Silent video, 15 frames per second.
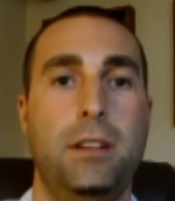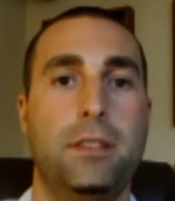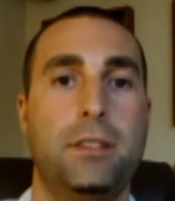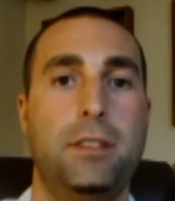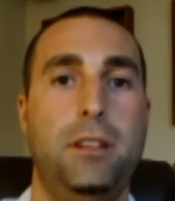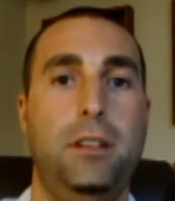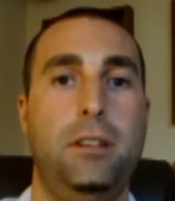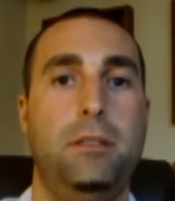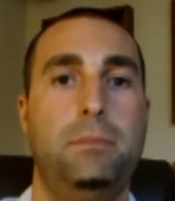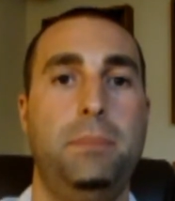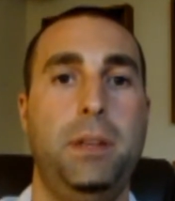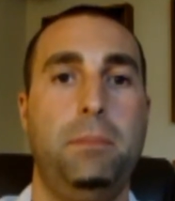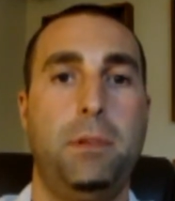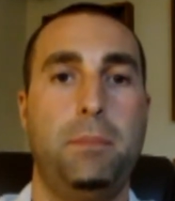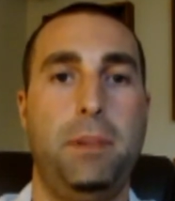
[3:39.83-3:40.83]
So
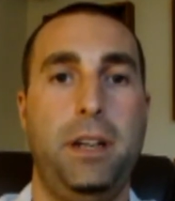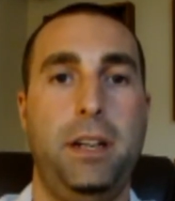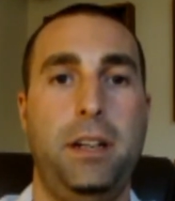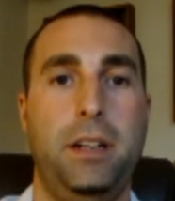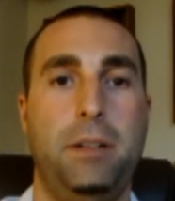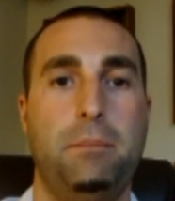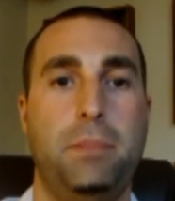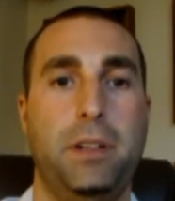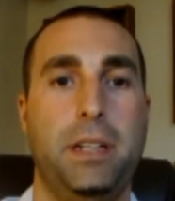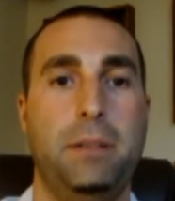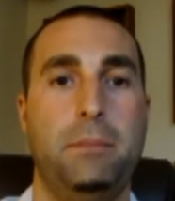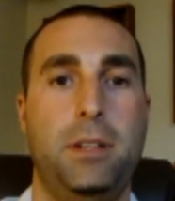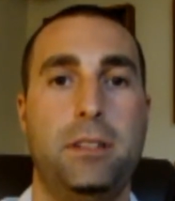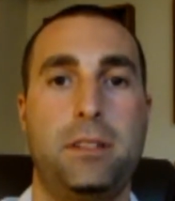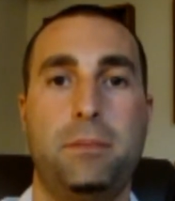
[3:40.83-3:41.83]
be prepared,
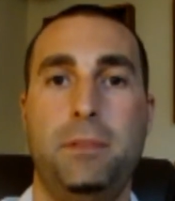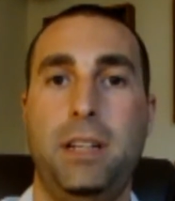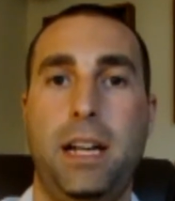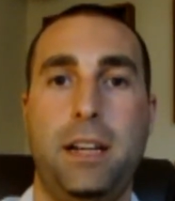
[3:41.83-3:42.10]
bring multiple